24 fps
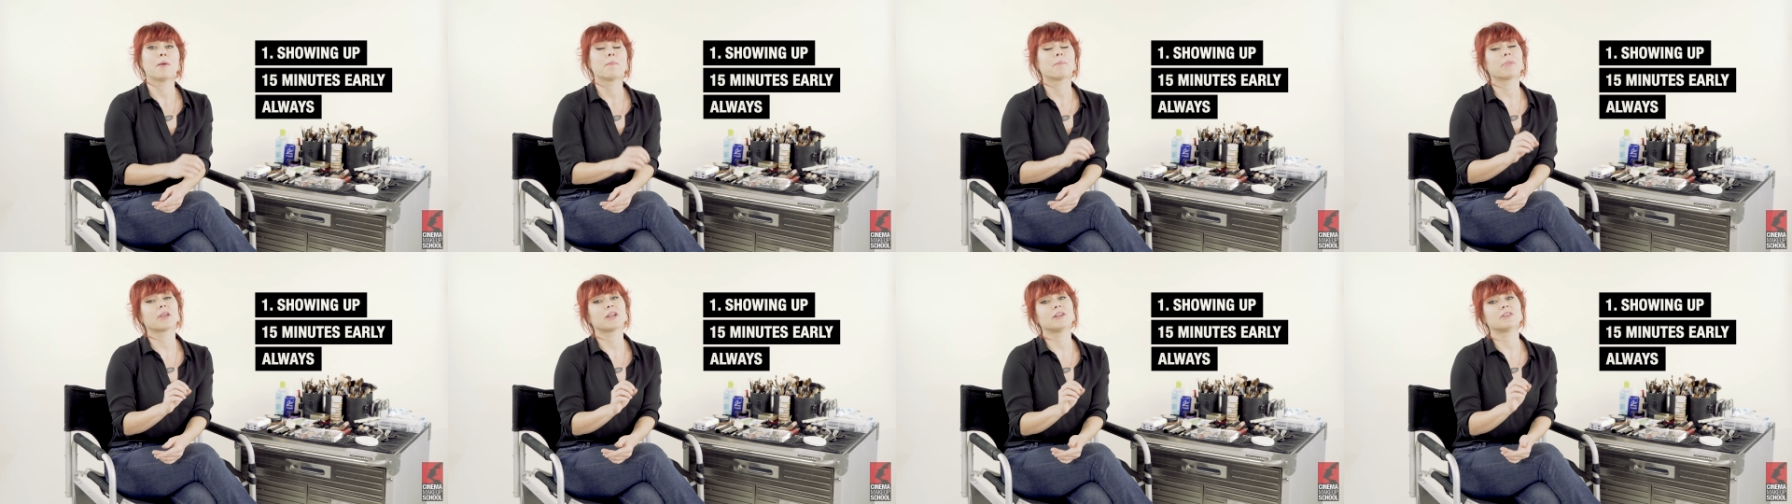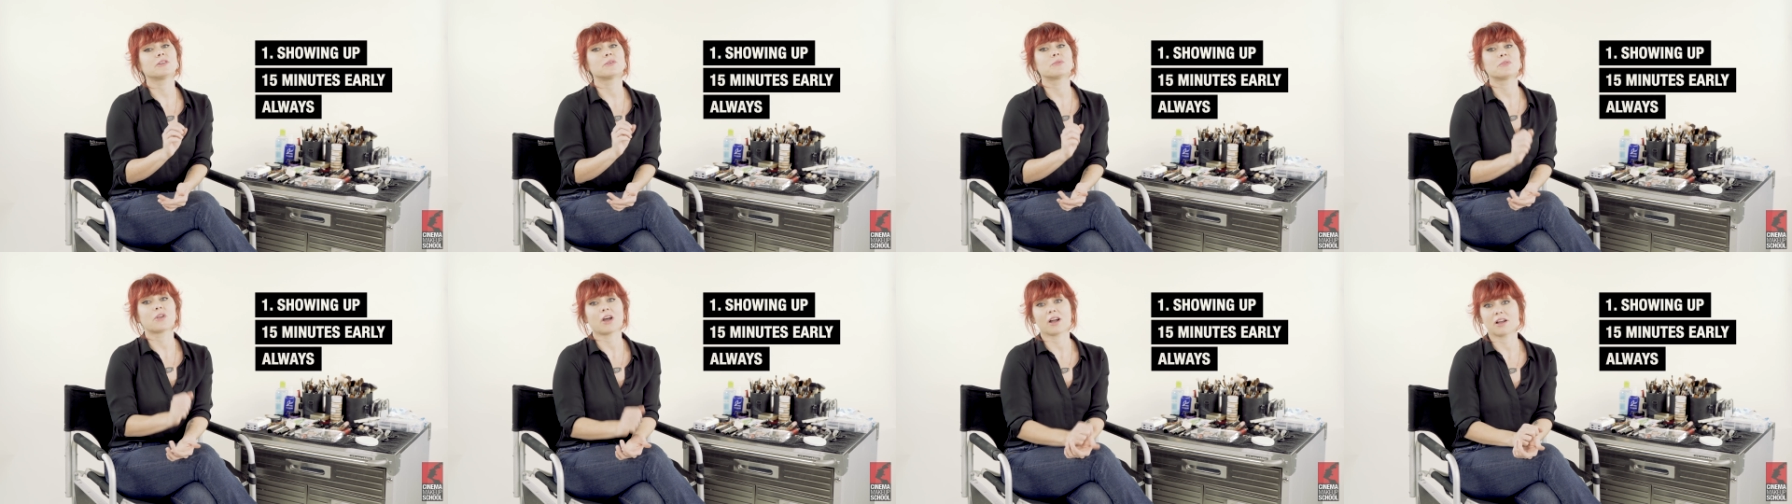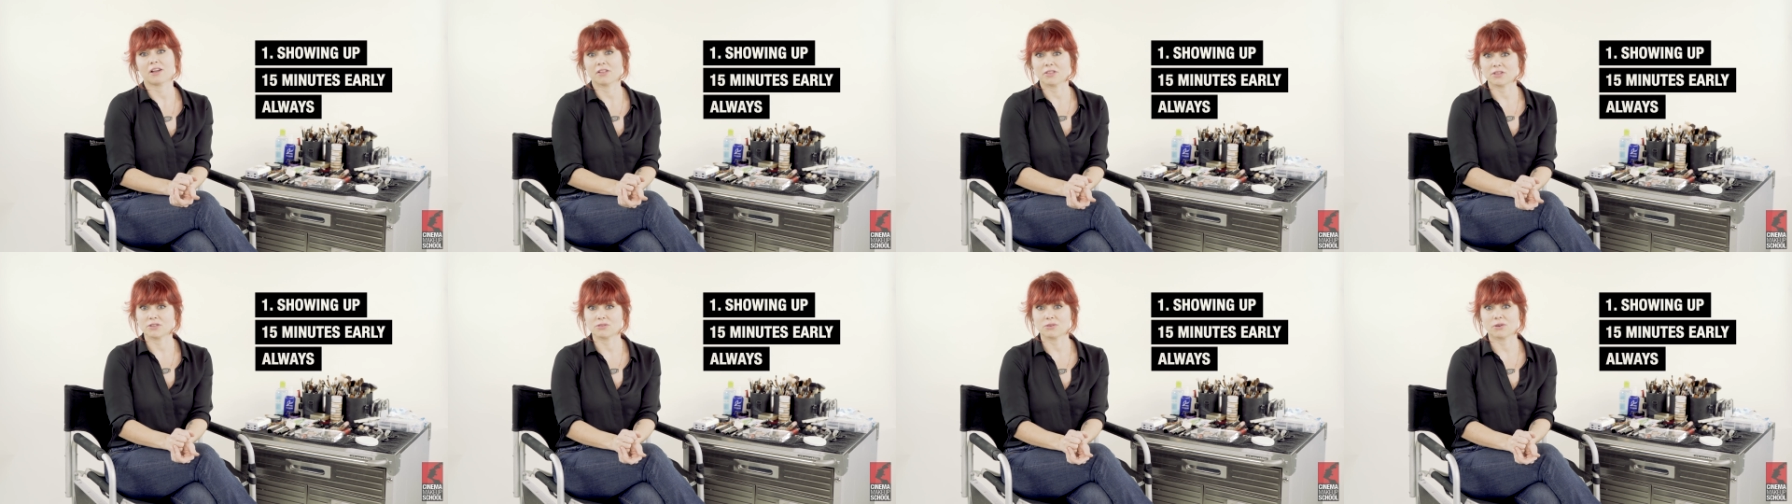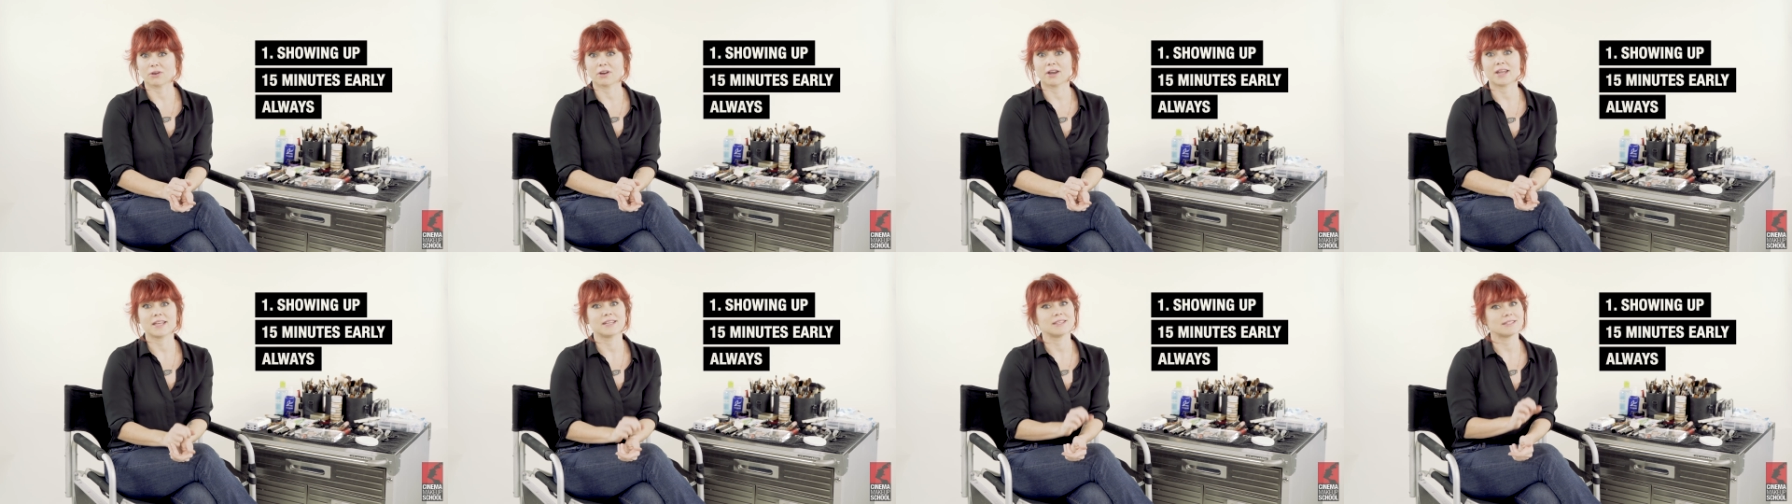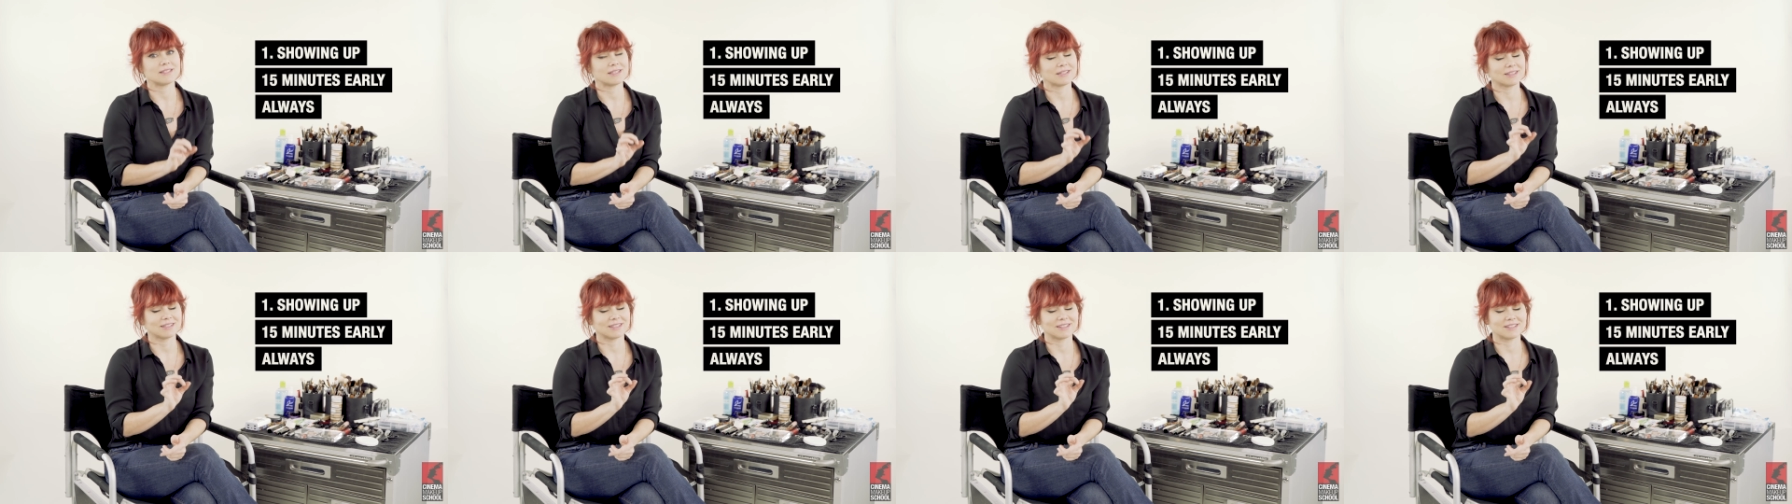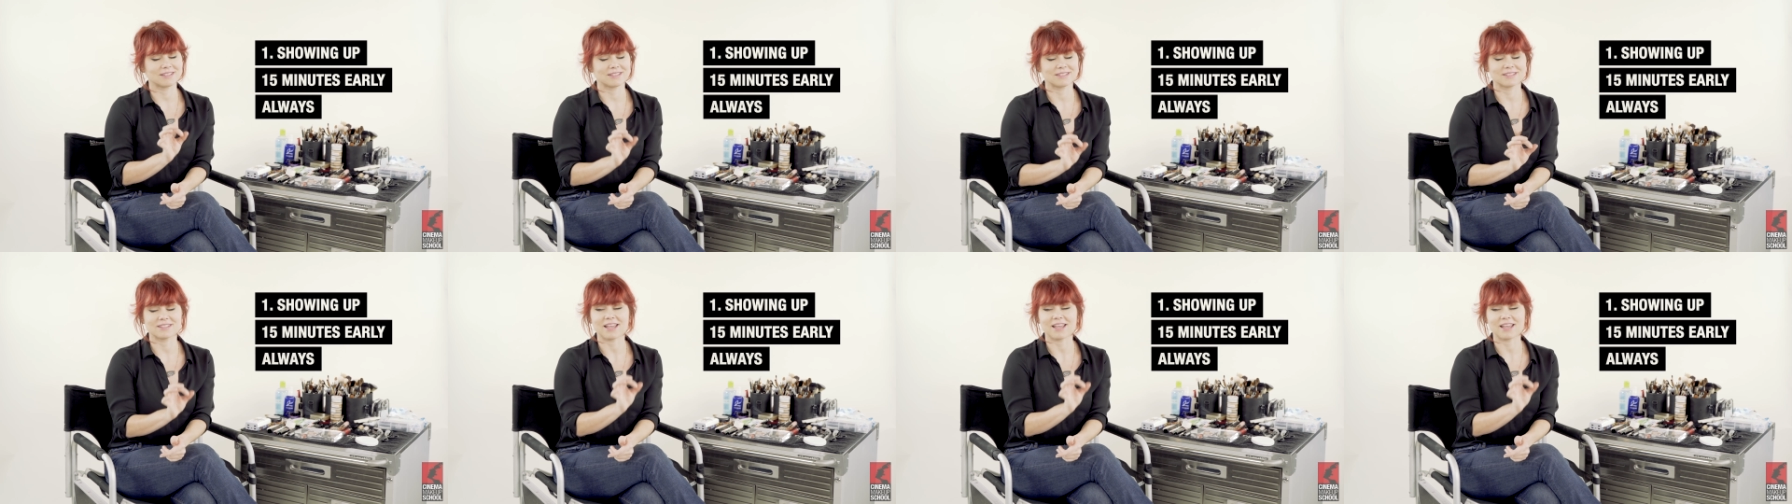but I don't knock on the door until exactly